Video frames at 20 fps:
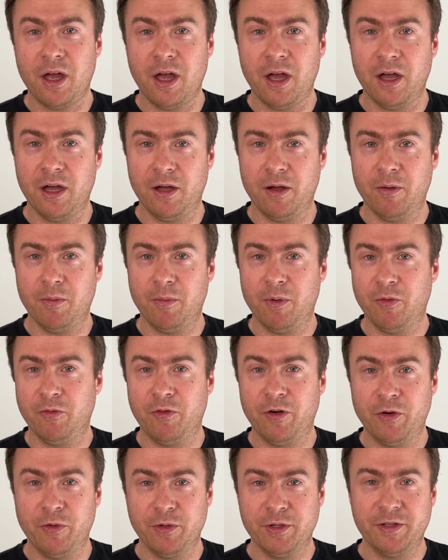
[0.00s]
a
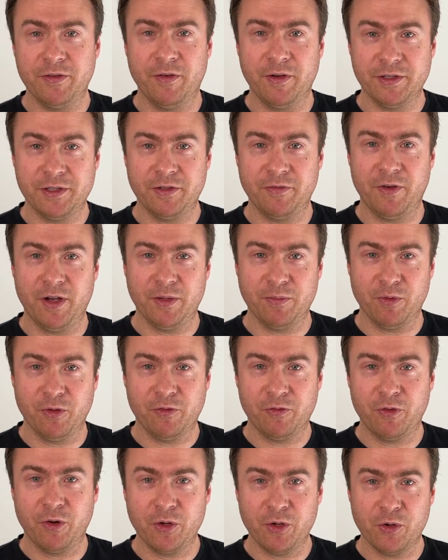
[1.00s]
very diversified
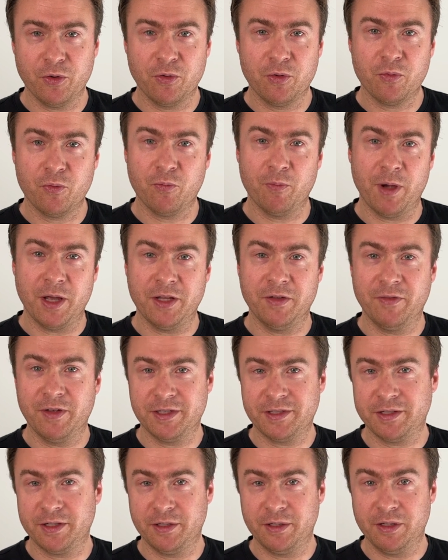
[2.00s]
portfolio by
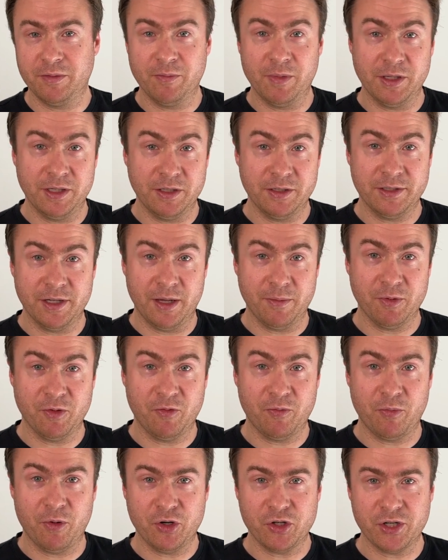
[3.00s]
investing in many types
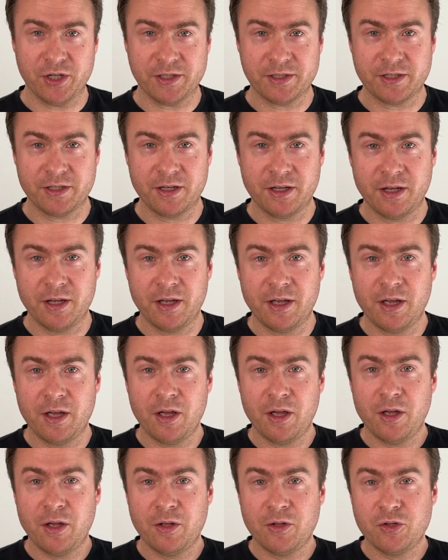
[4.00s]
of projects.
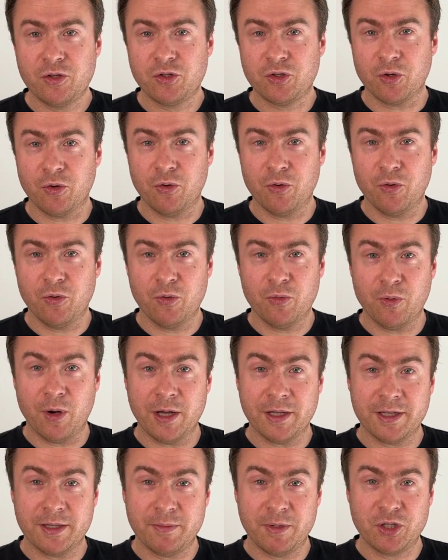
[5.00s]
So
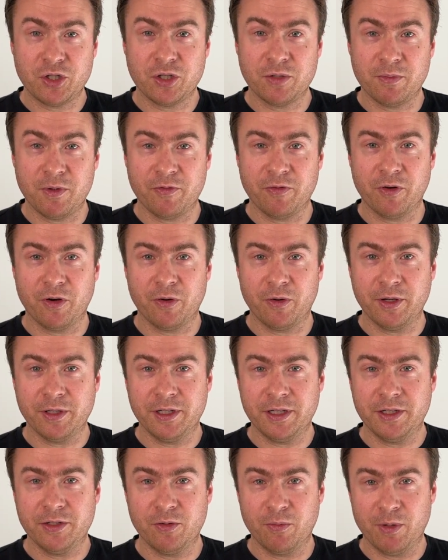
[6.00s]
as I mentioned before
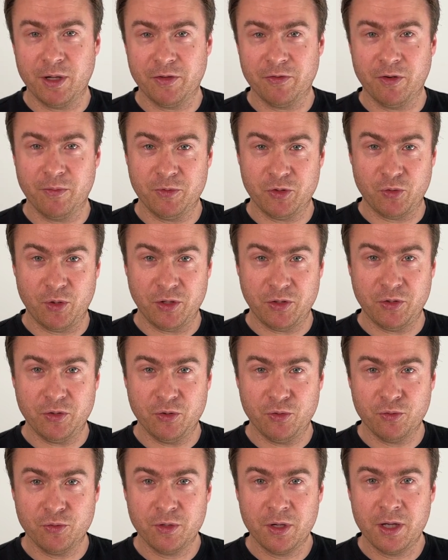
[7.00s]
already, the platform is quite
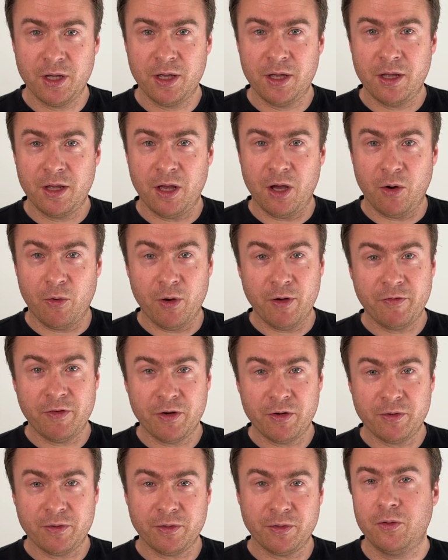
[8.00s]
new.
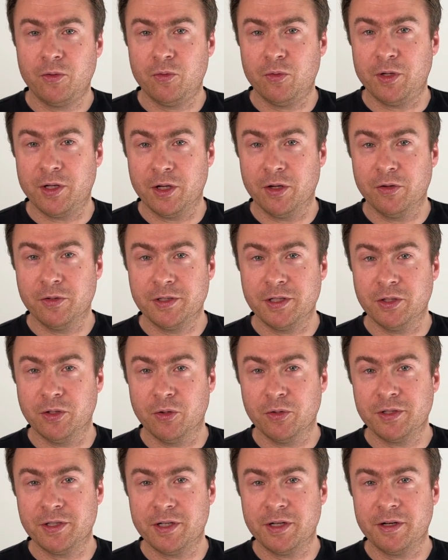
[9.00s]
However, you can already
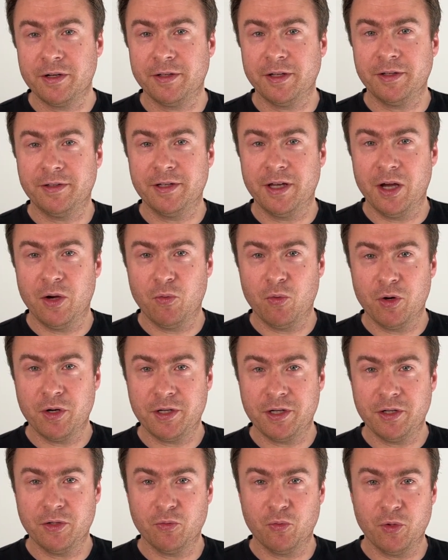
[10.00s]
note here that they are
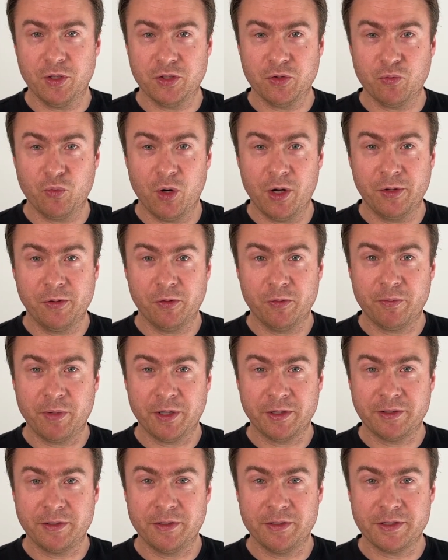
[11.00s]
working with well-known
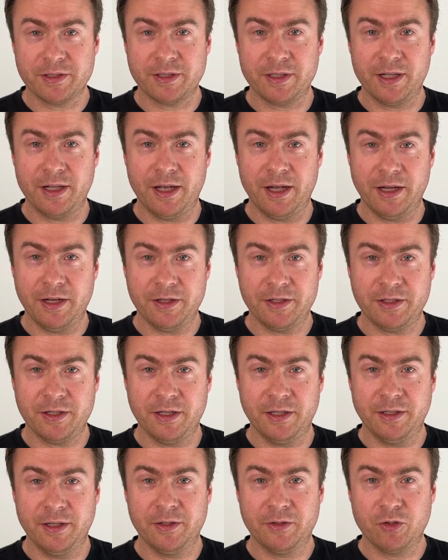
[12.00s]
partners like
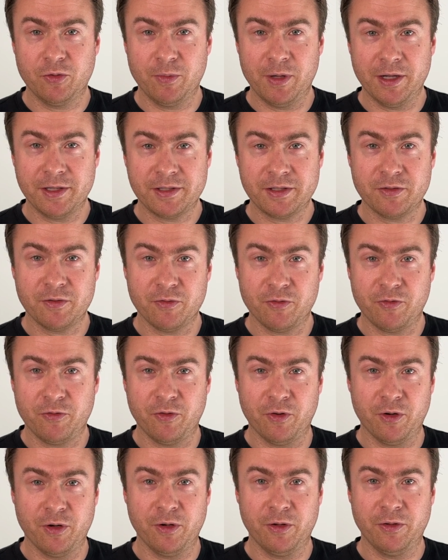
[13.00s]
Untitled
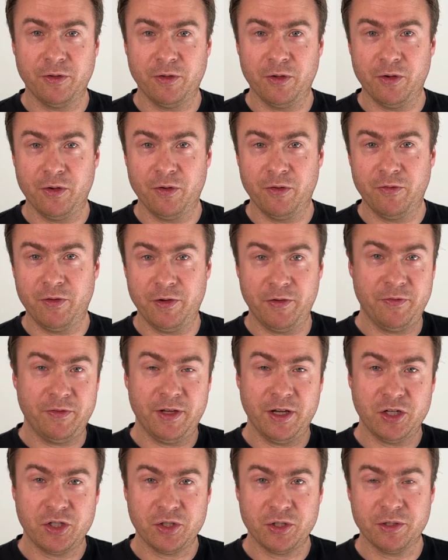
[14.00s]
for the
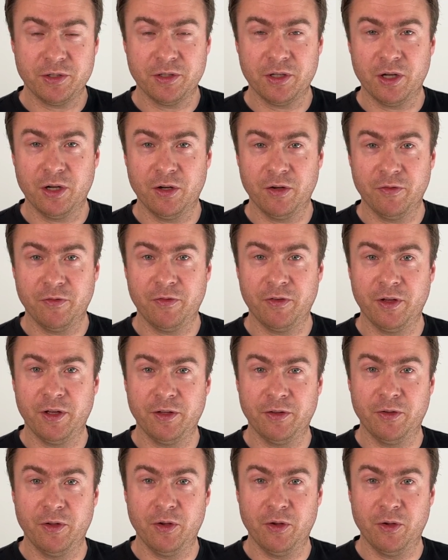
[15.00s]
verification of
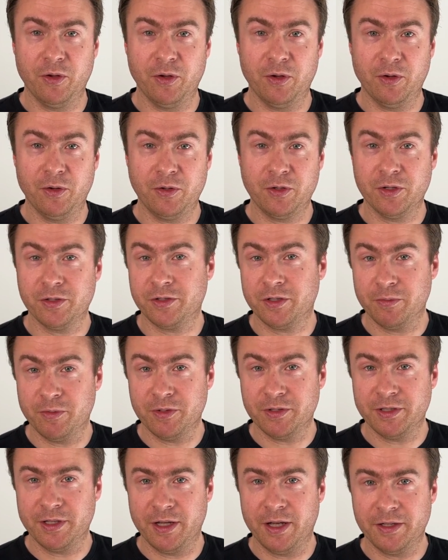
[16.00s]
the
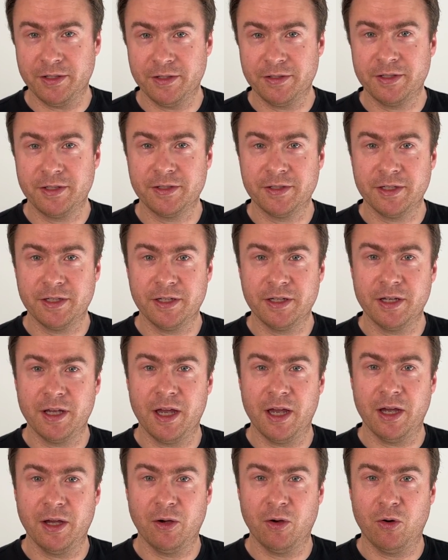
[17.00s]
customer's identity
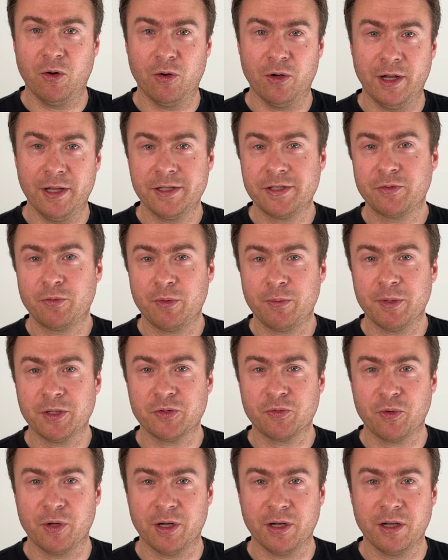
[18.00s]
or Landstream
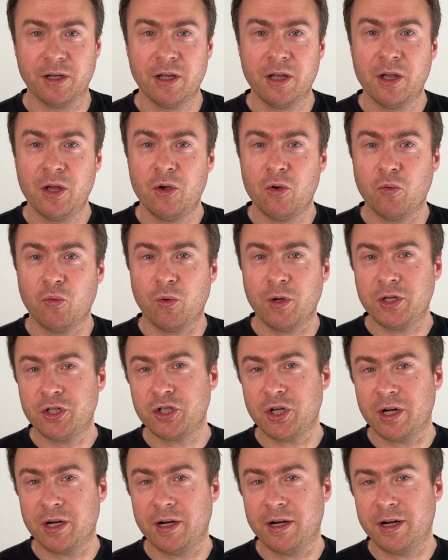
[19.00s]
as well,
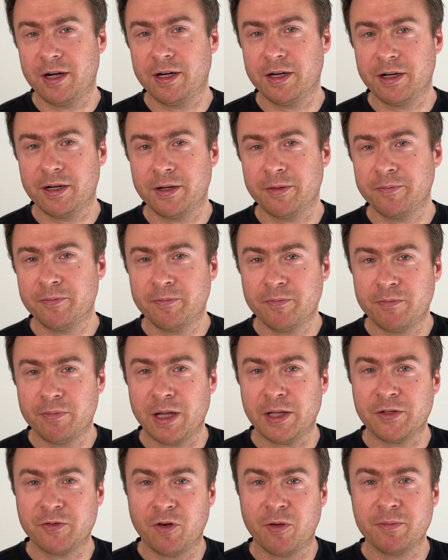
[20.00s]
which are
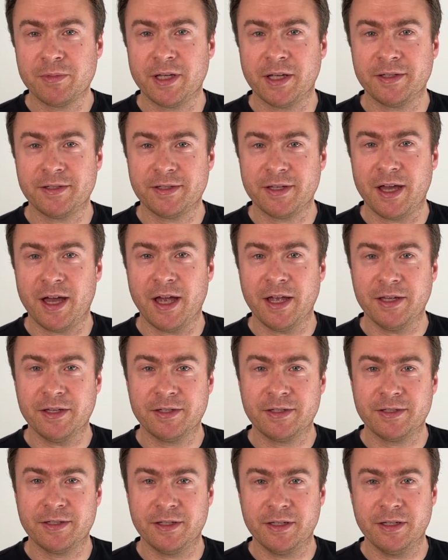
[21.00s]
platforms that I
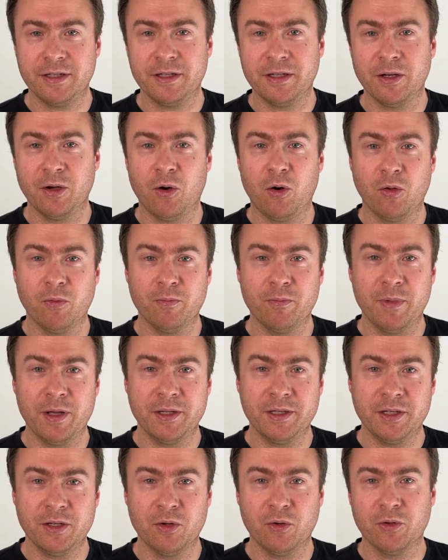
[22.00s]
see on
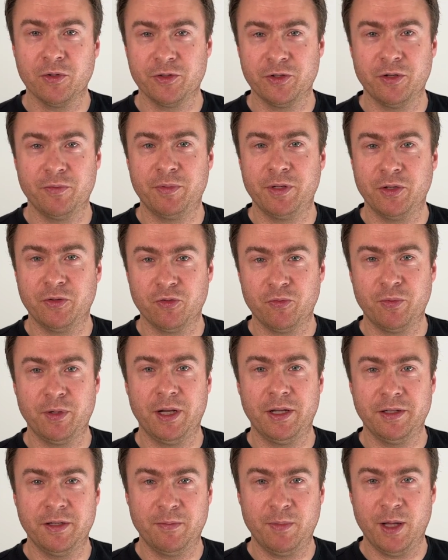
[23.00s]
many other peer-to-peer
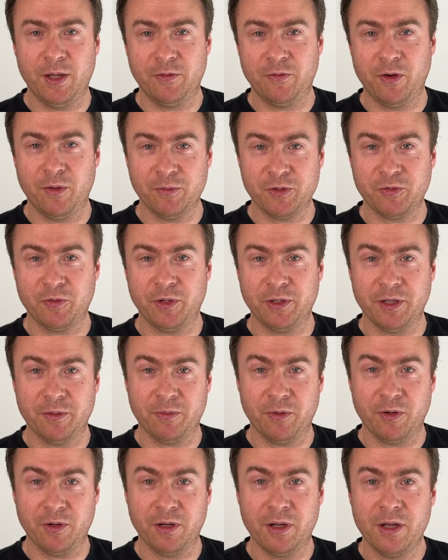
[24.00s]
lending platforms, for
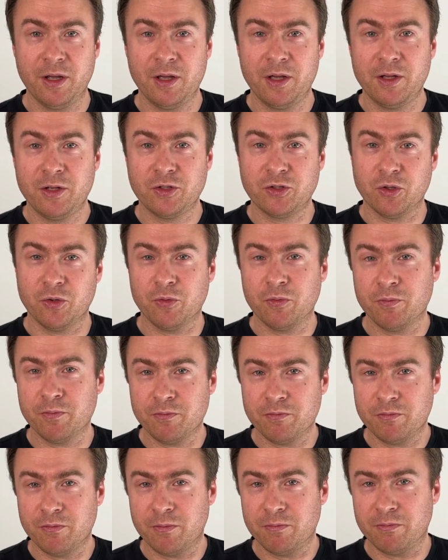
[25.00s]
example.
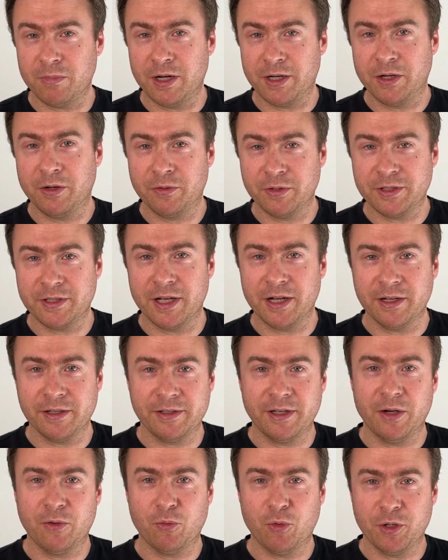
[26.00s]
So I can already tell
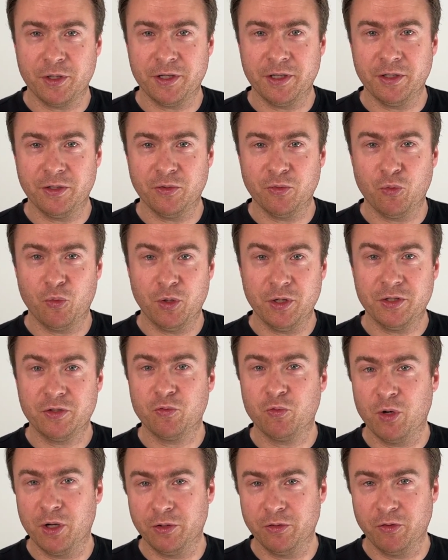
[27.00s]
they are working
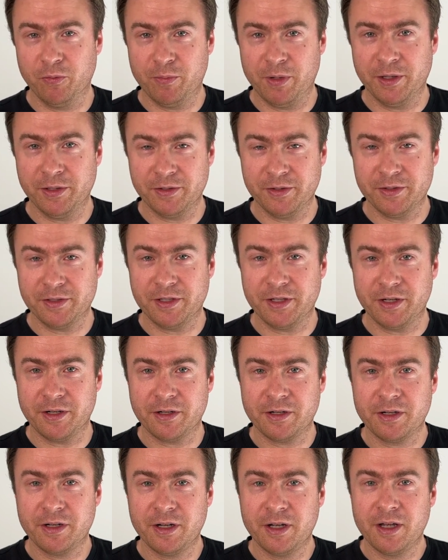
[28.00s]
with well-known partners here.